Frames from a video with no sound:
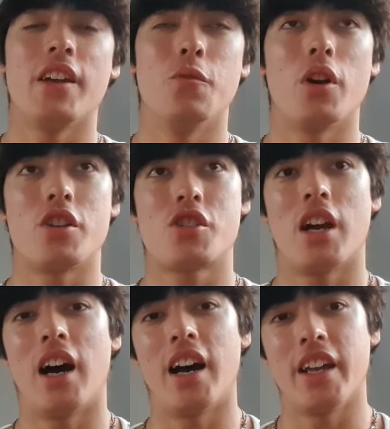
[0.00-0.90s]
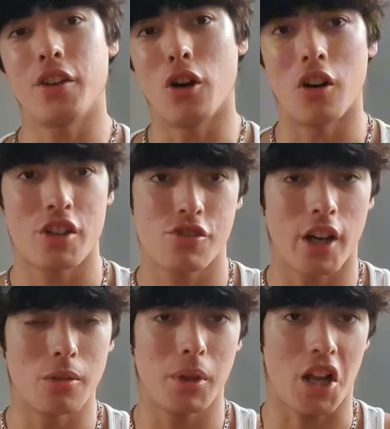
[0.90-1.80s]
in which I got a
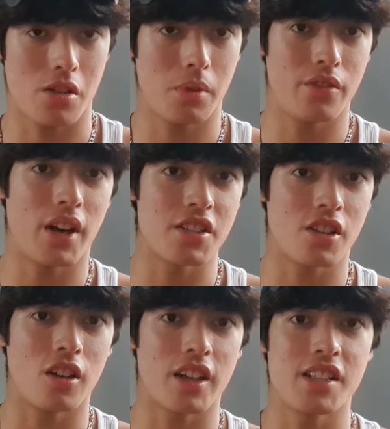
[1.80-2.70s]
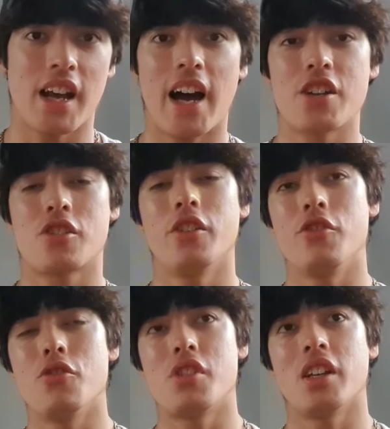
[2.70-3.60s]
straddle planche from advanced tuck is actually
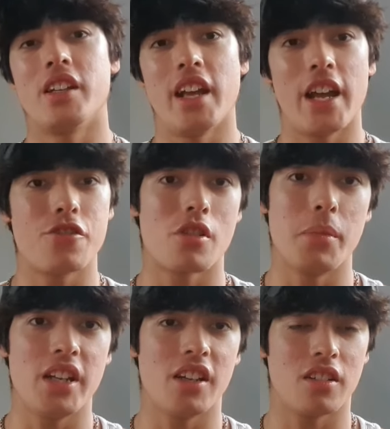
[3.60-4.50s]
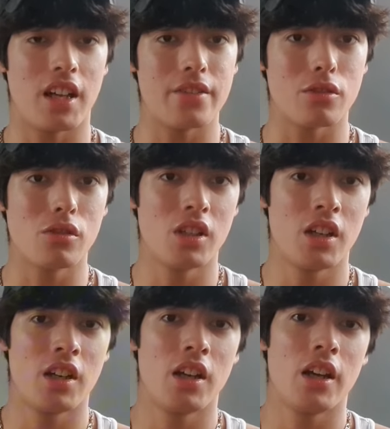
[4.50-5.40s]
using an intermediate level
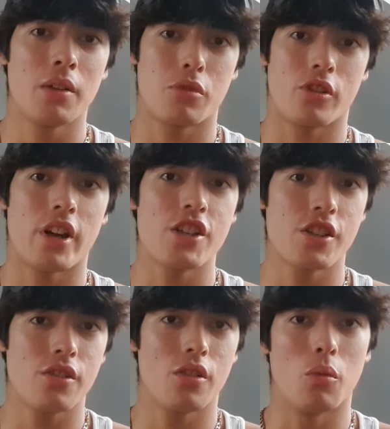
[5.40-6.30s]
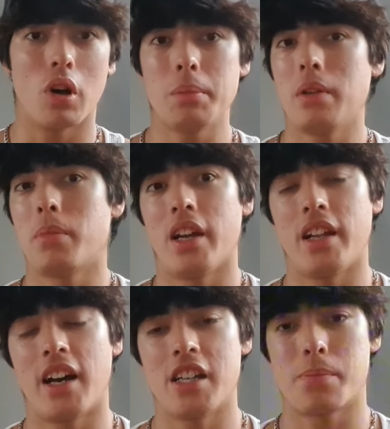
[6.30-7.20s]
progression. What I mean by
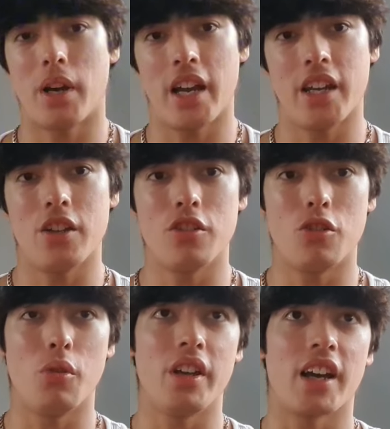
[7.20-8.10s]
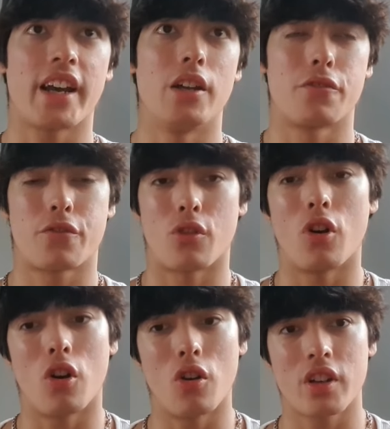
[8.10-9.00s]
that is by doing a kind of
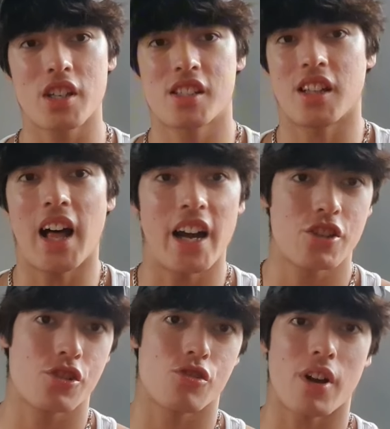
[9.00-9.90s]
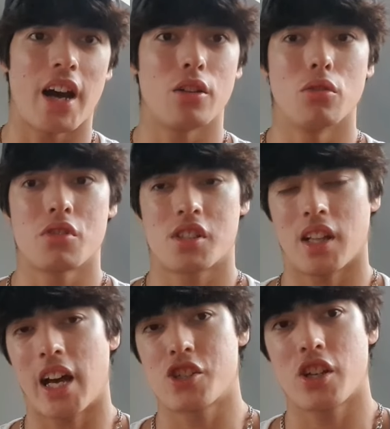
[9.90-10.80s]
frog slash straddle
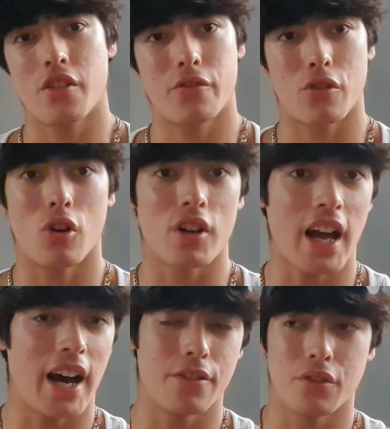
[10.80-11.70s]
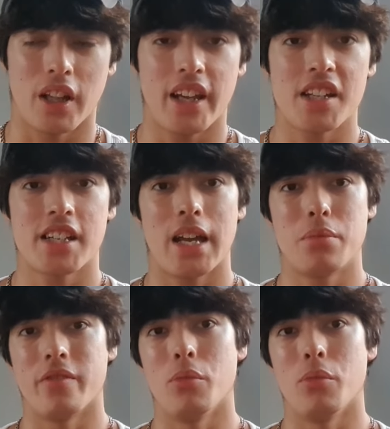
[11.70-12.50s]
slash frog half lay type of